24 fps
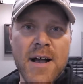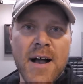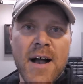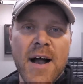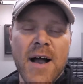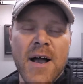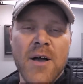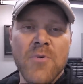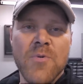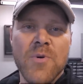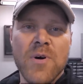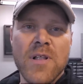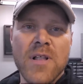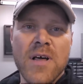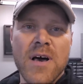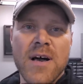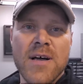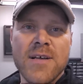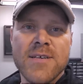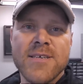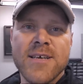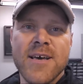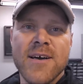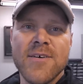I will
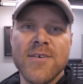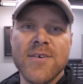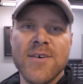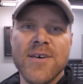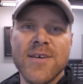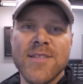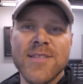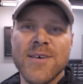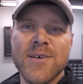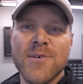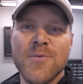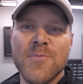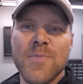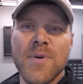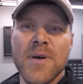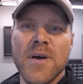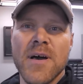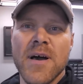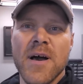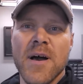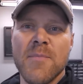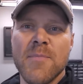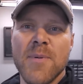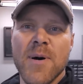uh, tell you a little
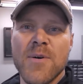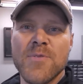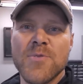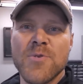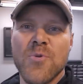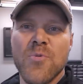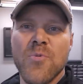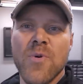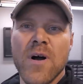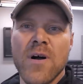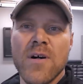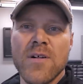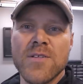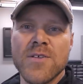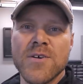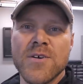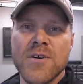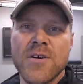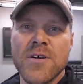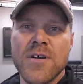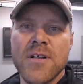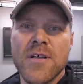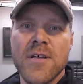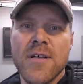bit about the
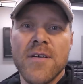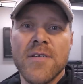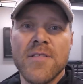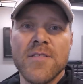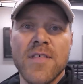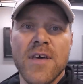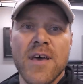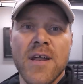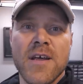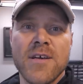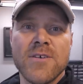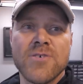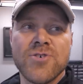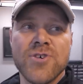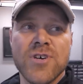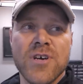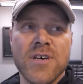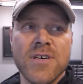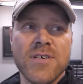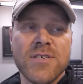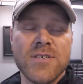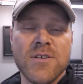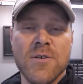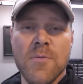welder that I
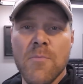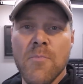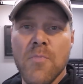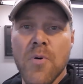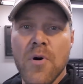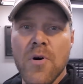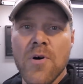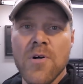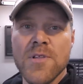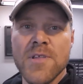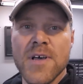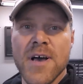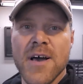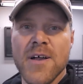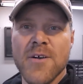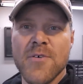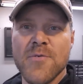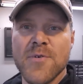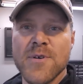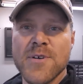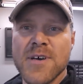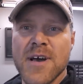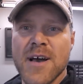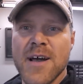just pulled out of
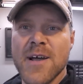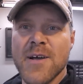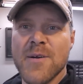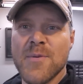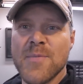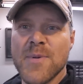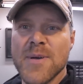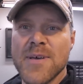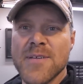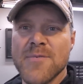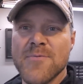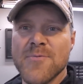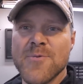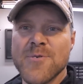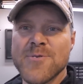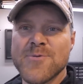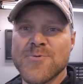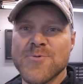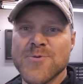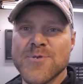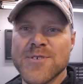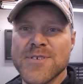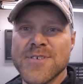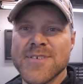retirement, which
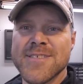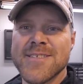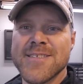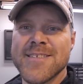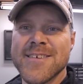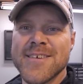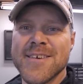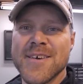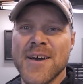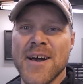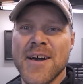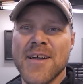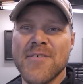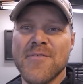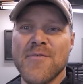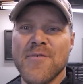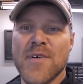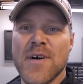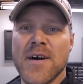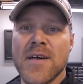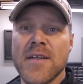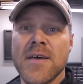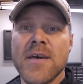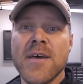was kind of
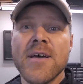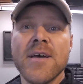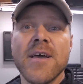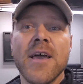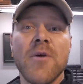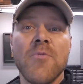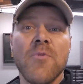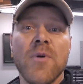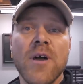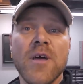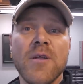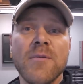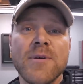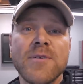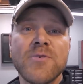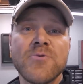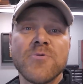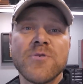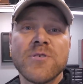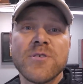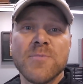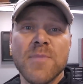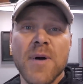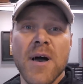fun, and we're going to be
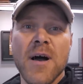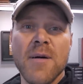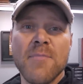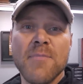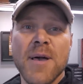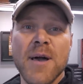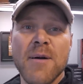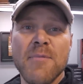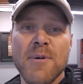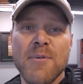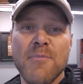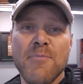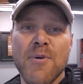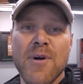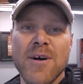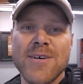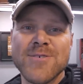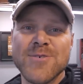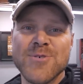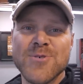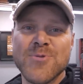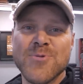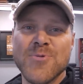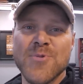doing some upcoming
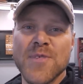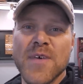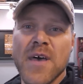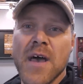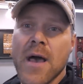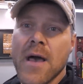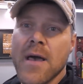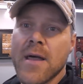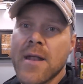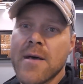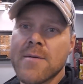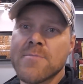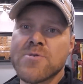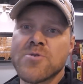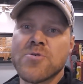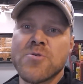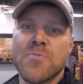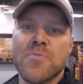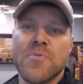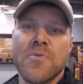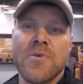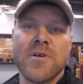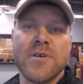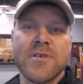projects with that, and I'm
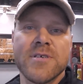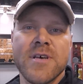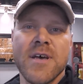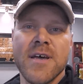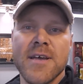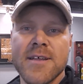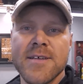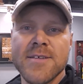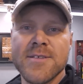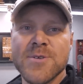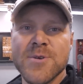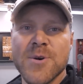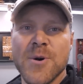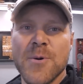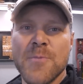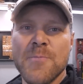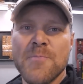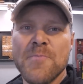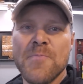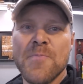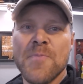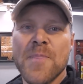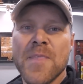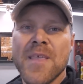super excited. So
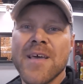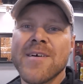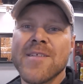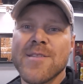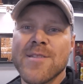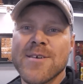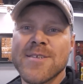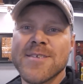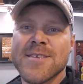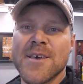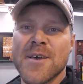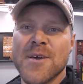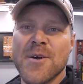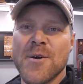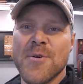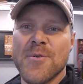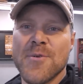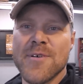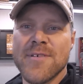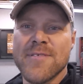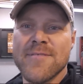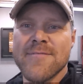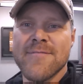let's get going.